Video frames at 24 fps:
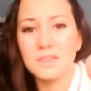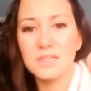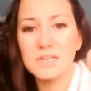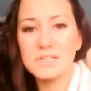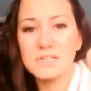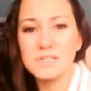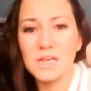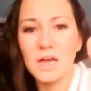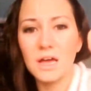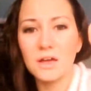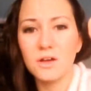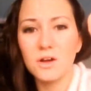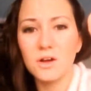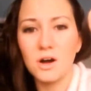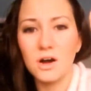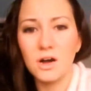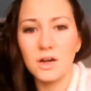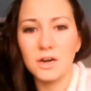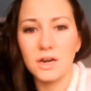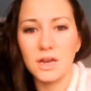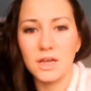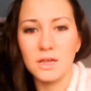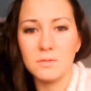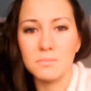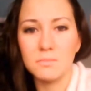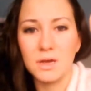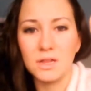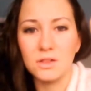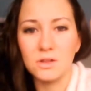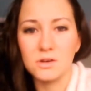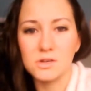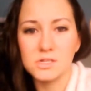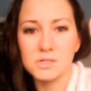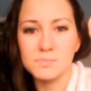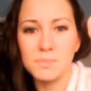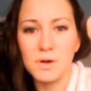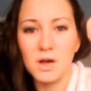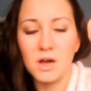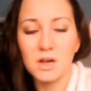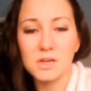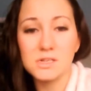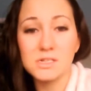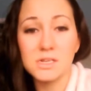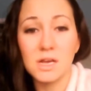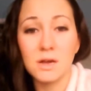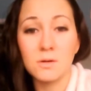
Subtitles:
This I got in my Luxe box.